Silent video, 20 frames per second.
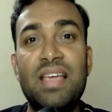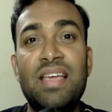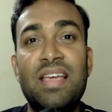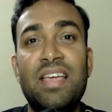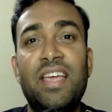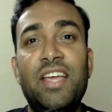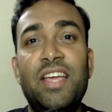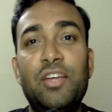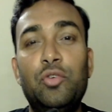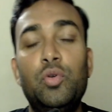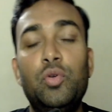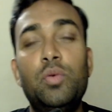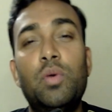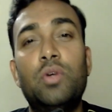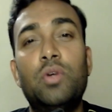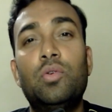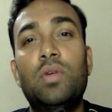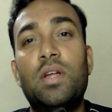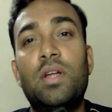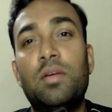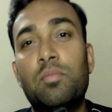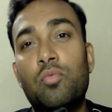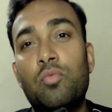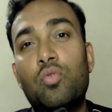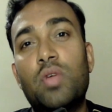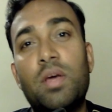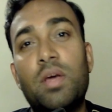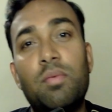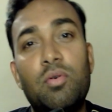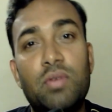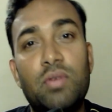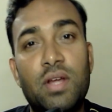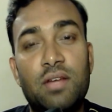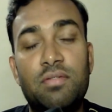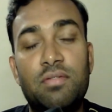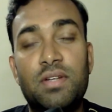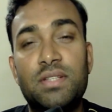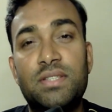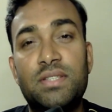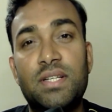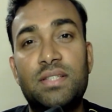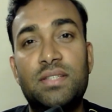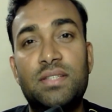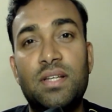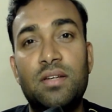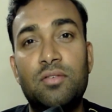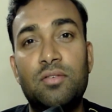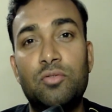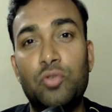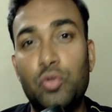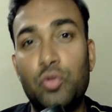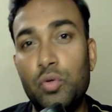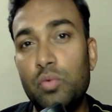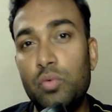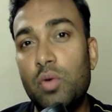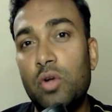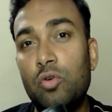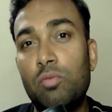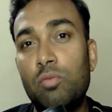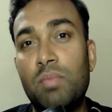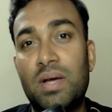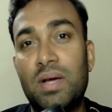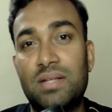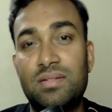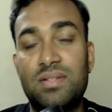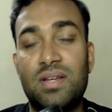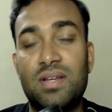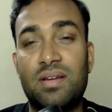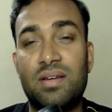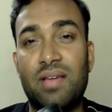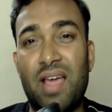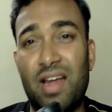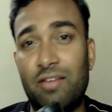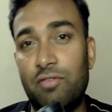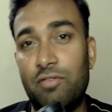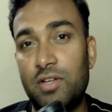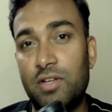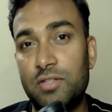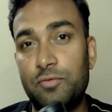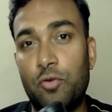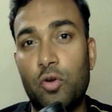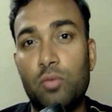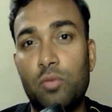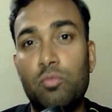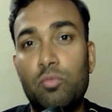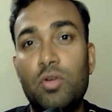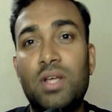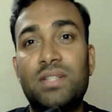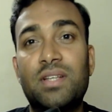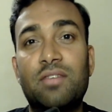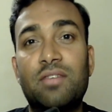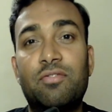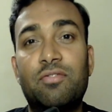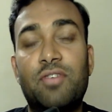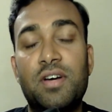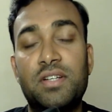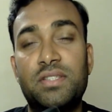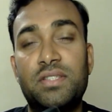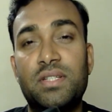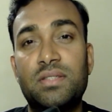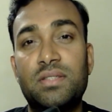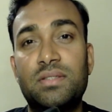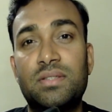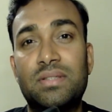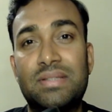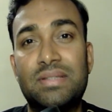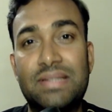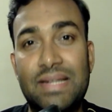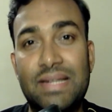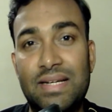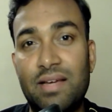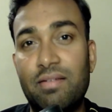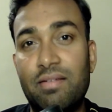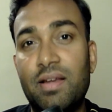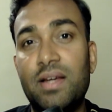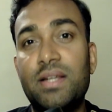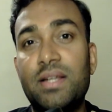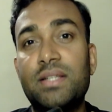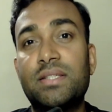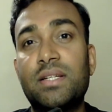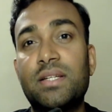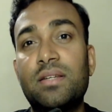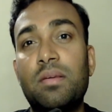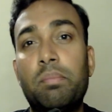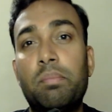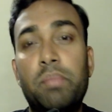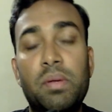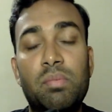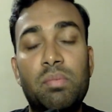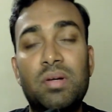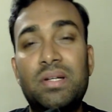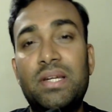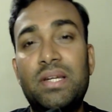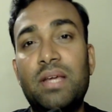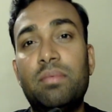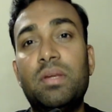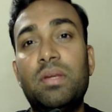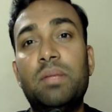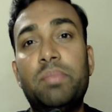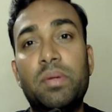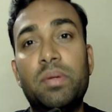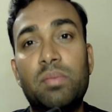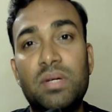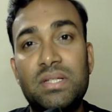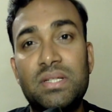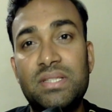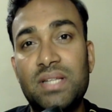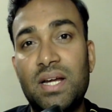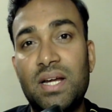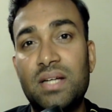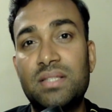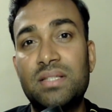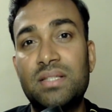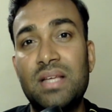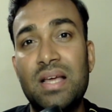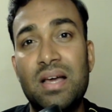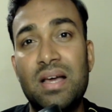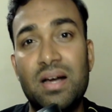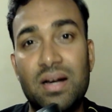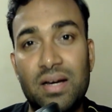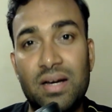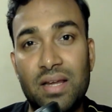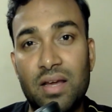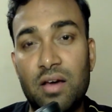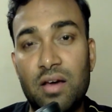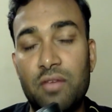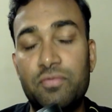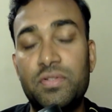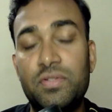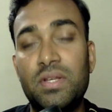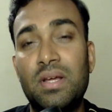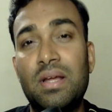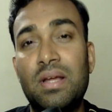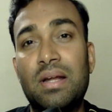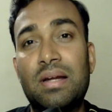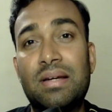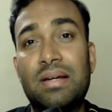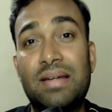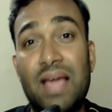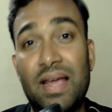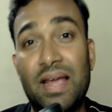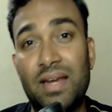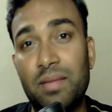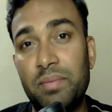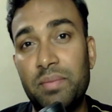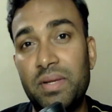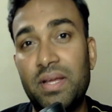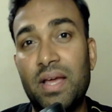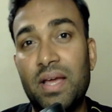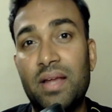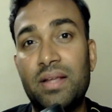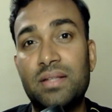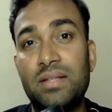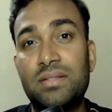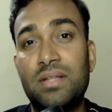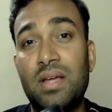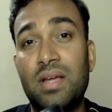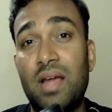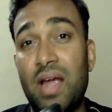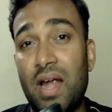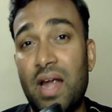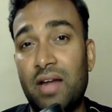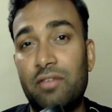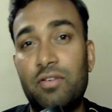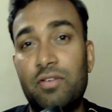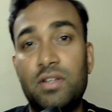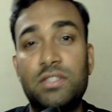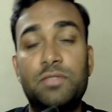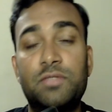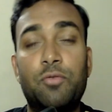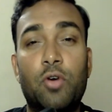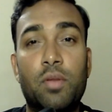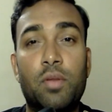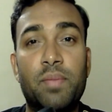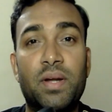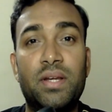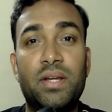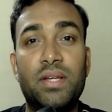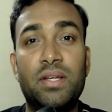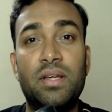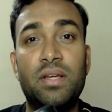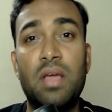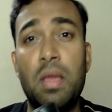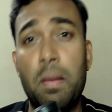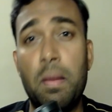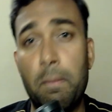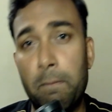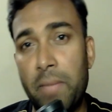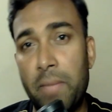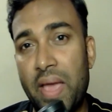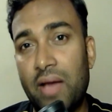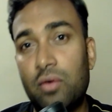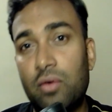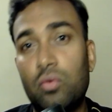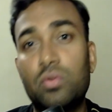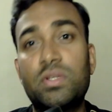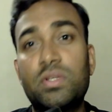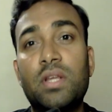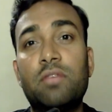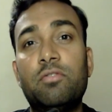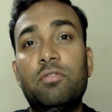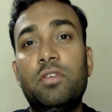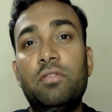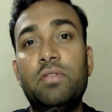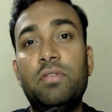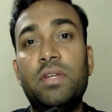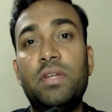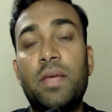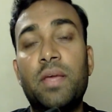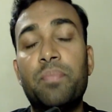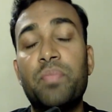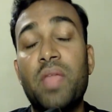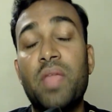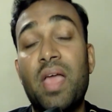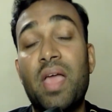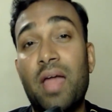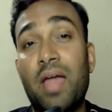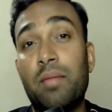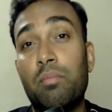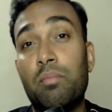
Hey, do you want to learn more about advanced Excel? Do you want to master advanced formulas and functions, data validation, pivot table, pivot charts, graphs, dynamic arrays, advanced formatting, macros and VBA, and